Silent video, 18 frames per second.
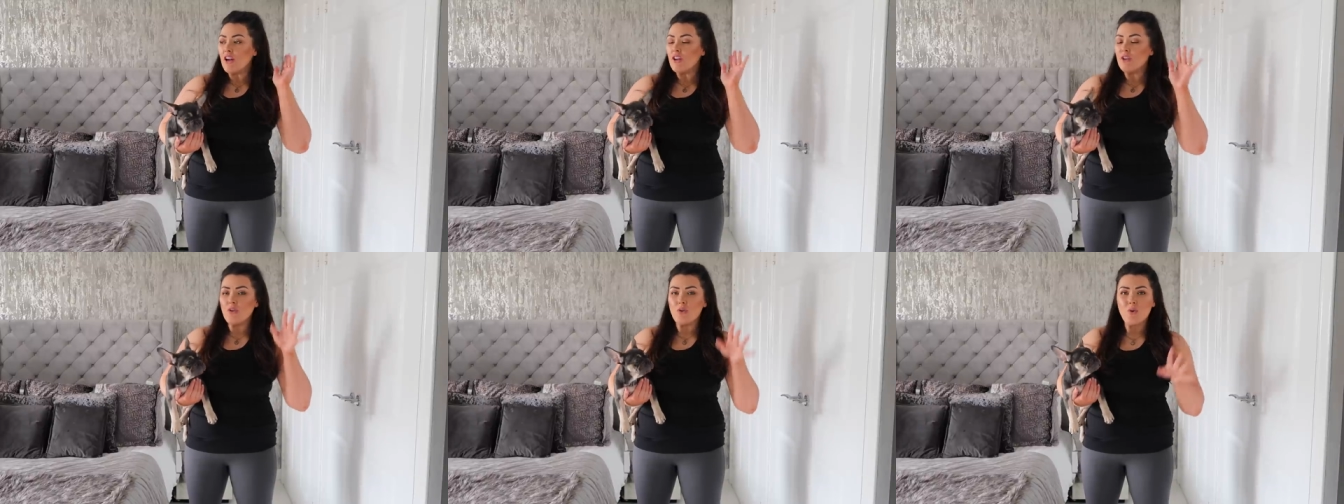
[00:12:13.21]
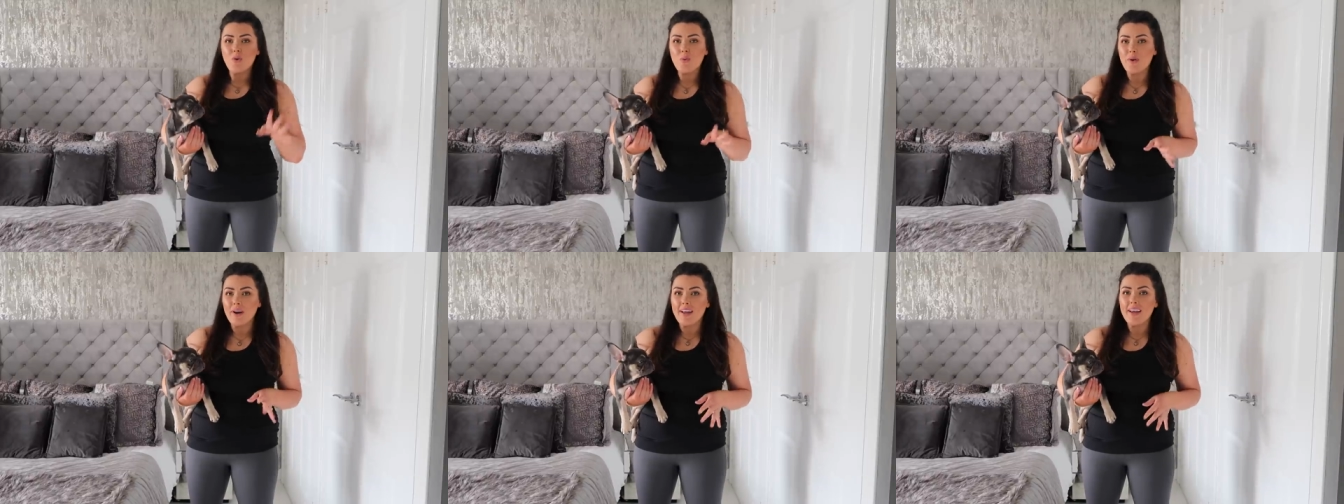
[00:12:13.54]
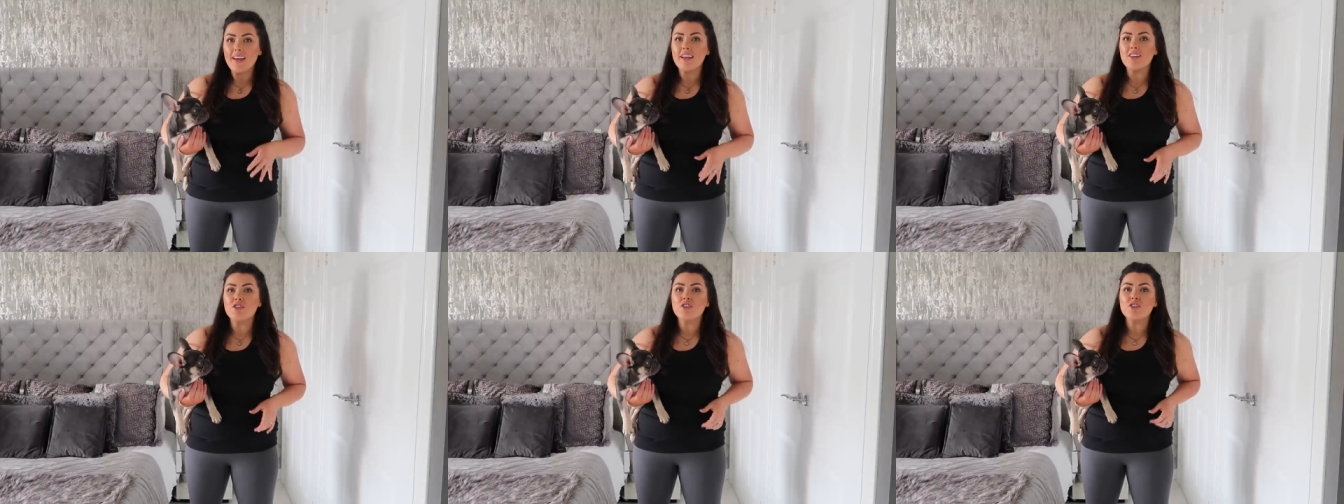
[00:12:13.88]
no
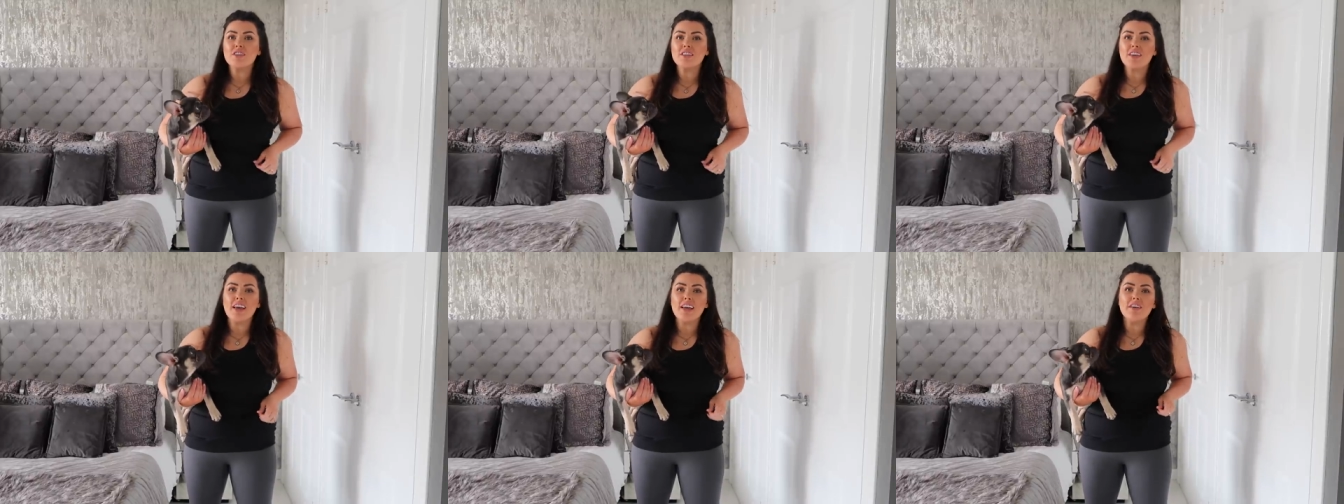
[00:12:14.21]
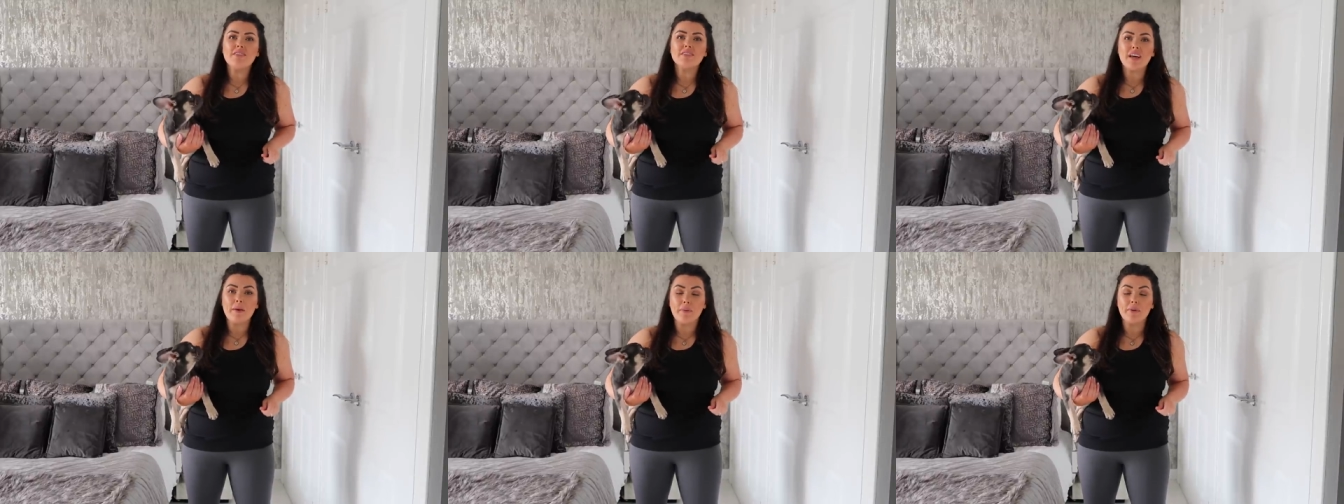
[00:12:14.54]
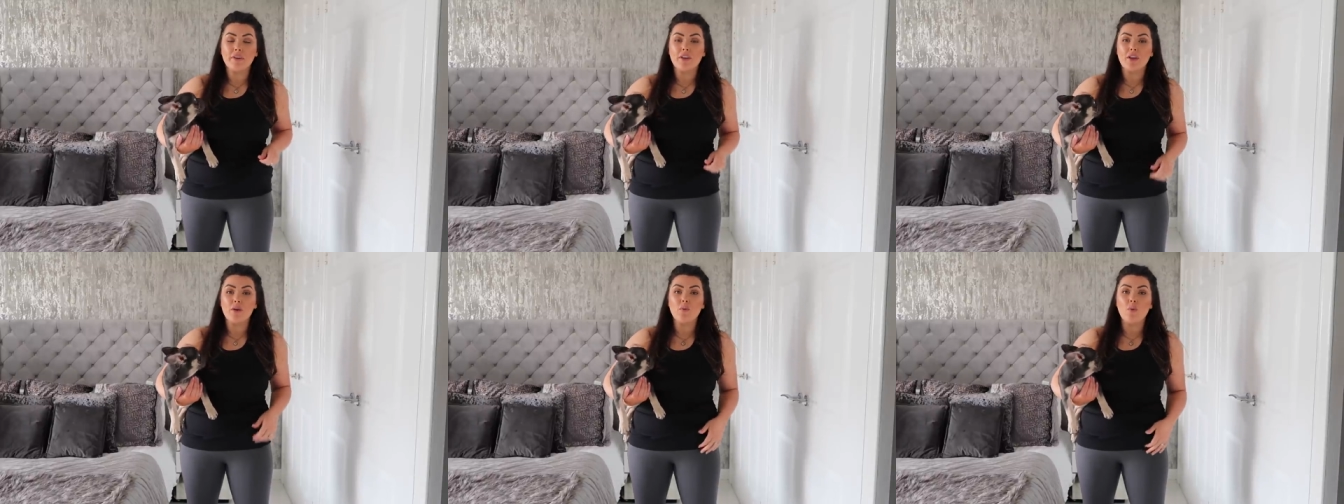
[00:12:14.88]
white, just kind of
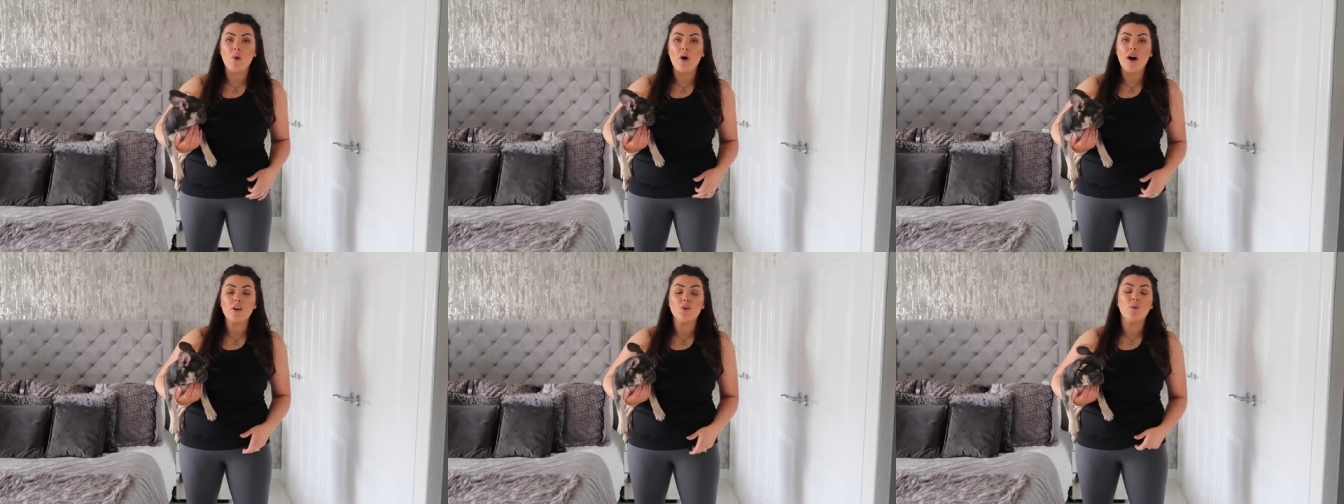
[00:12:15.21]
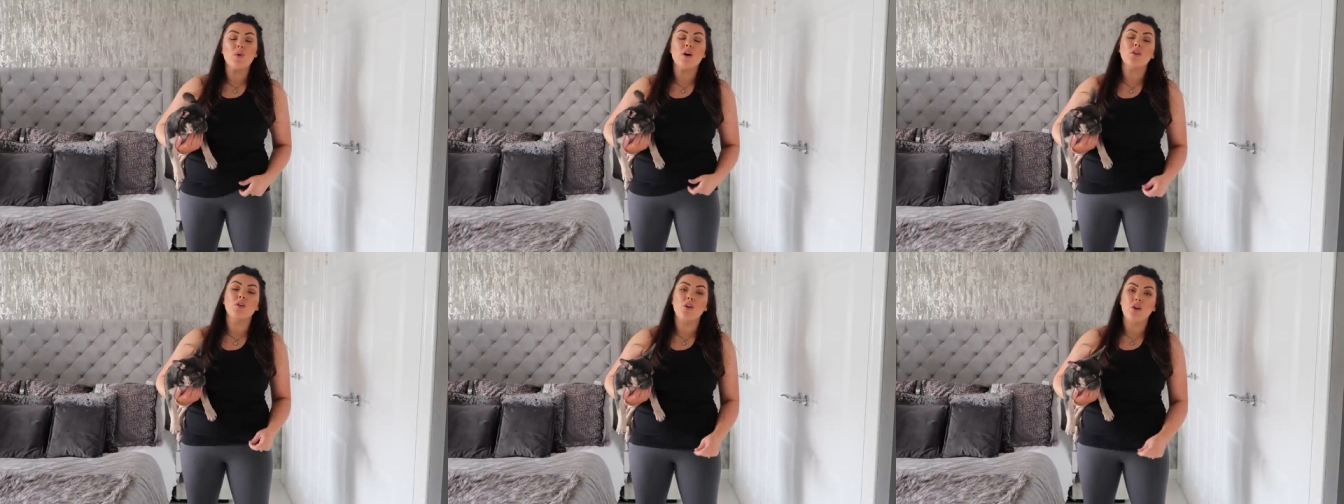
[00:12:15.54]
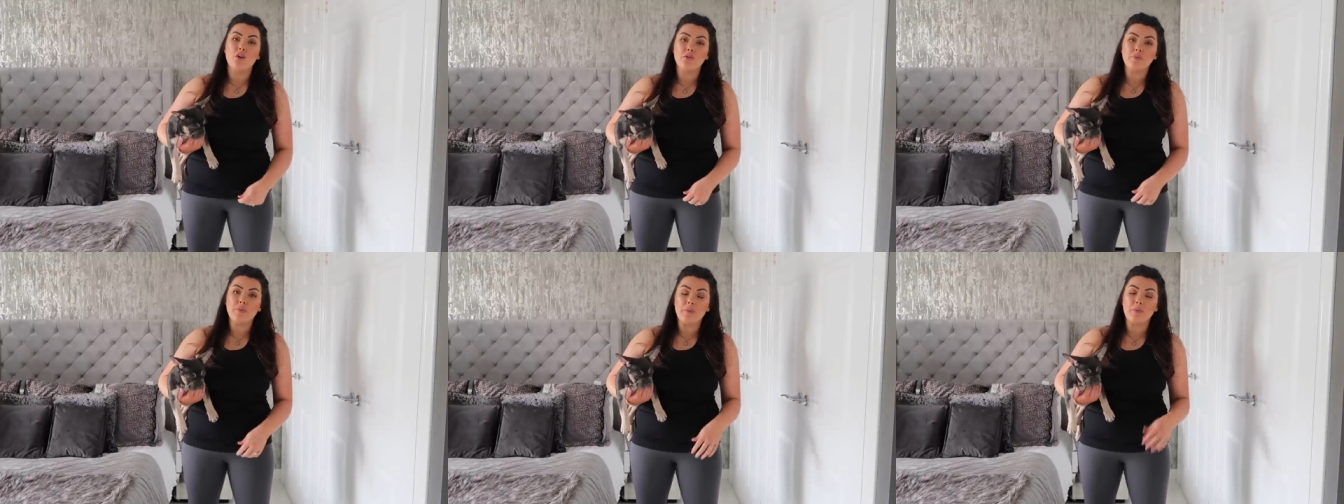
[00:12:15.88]
typically what I know a
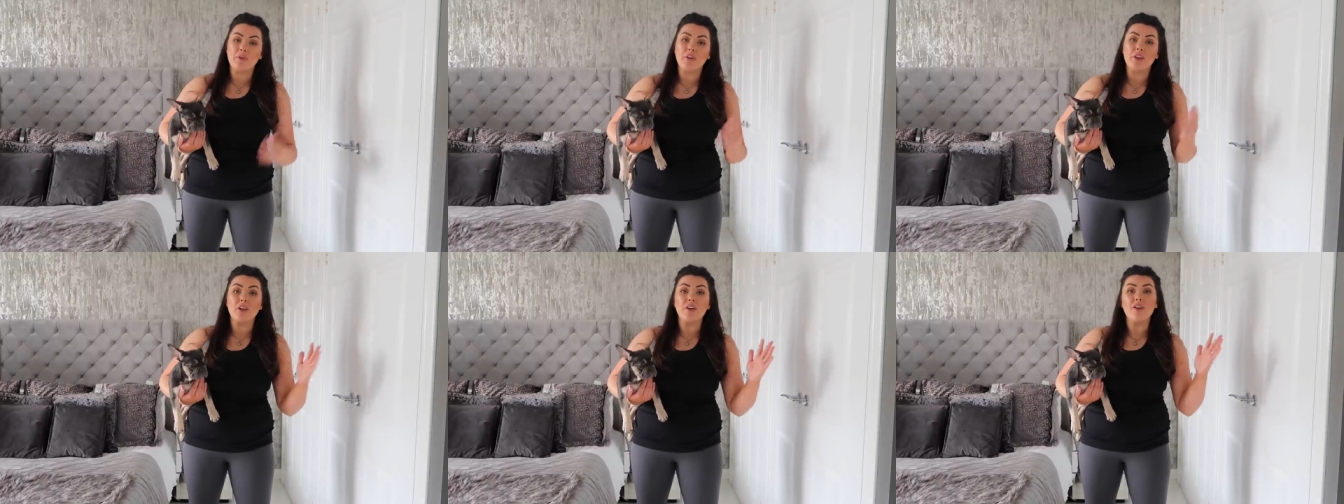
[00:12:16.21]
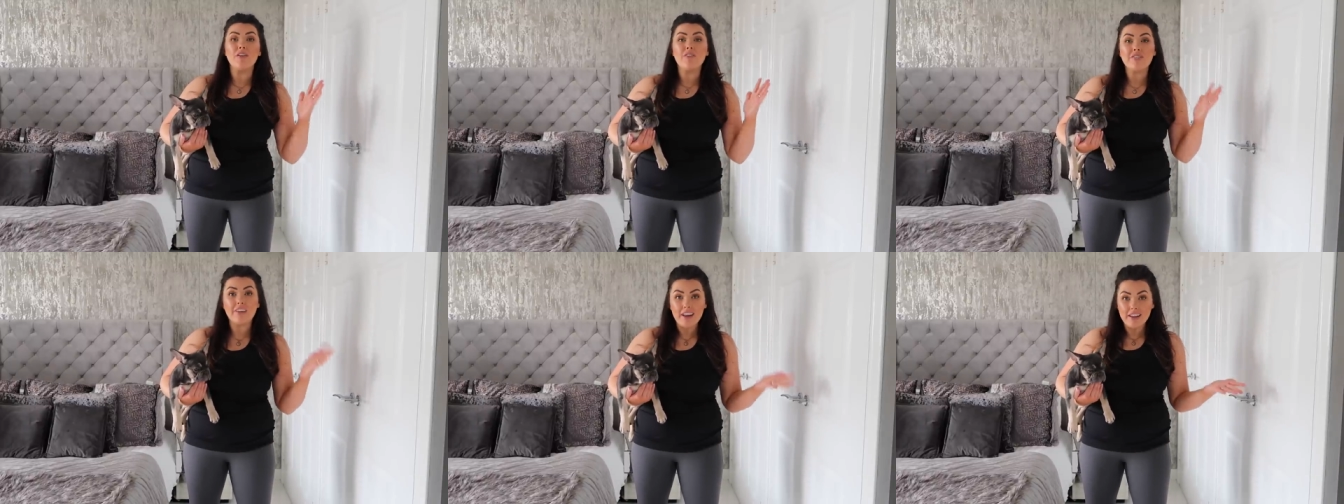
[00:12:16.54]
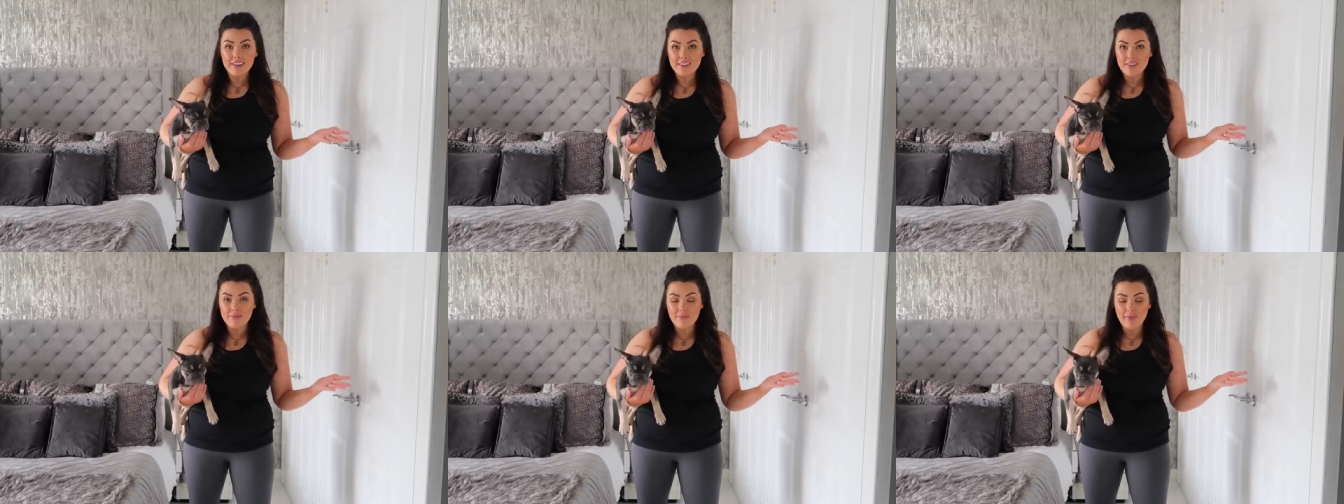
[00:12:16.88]
lot of people and a lot of
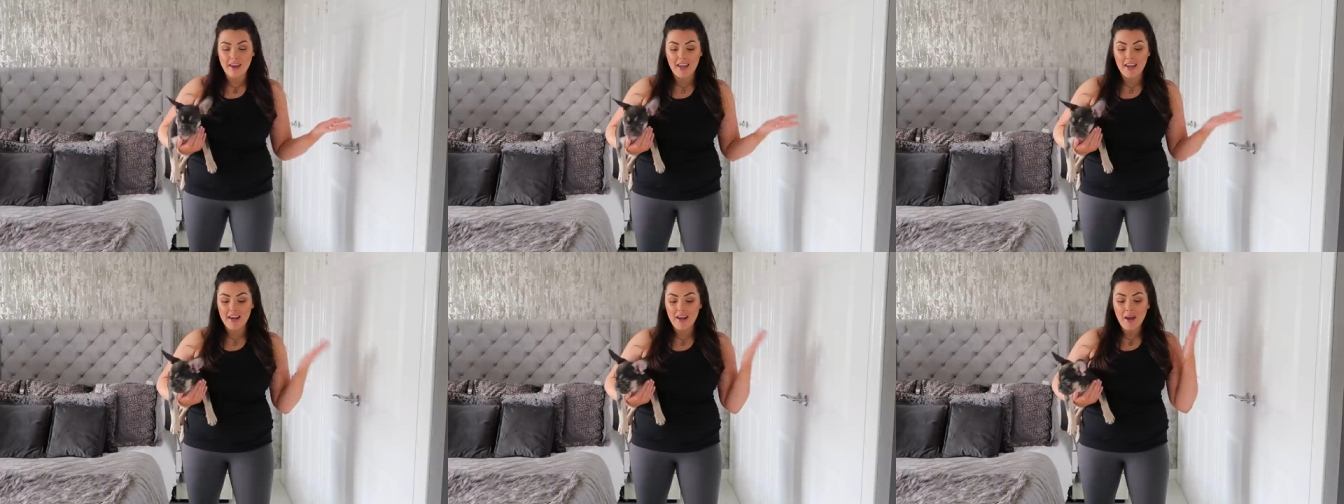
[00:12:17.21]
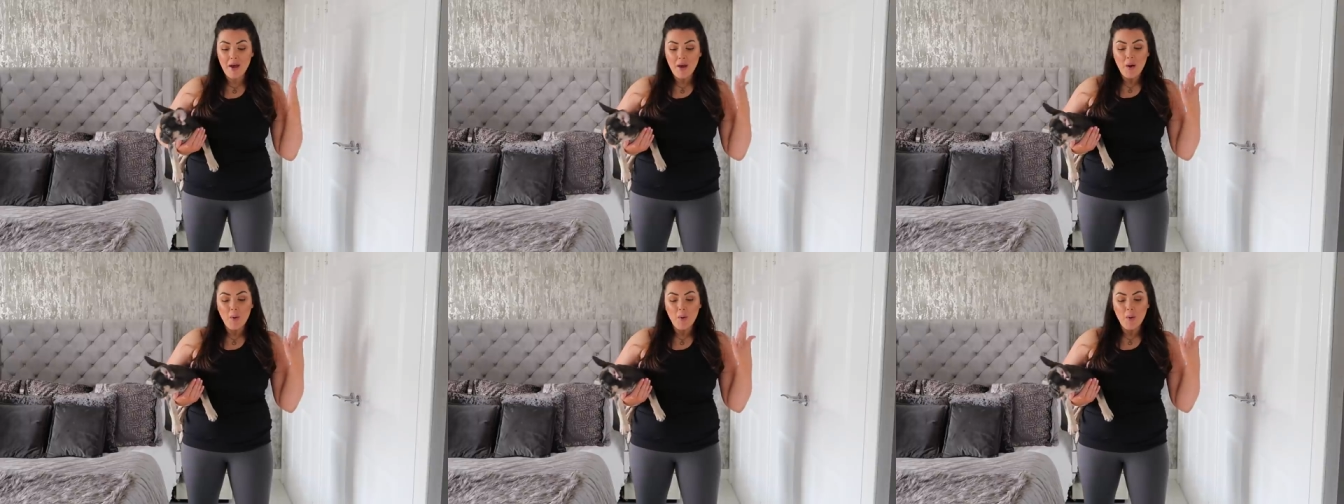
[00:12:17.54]
friends of mine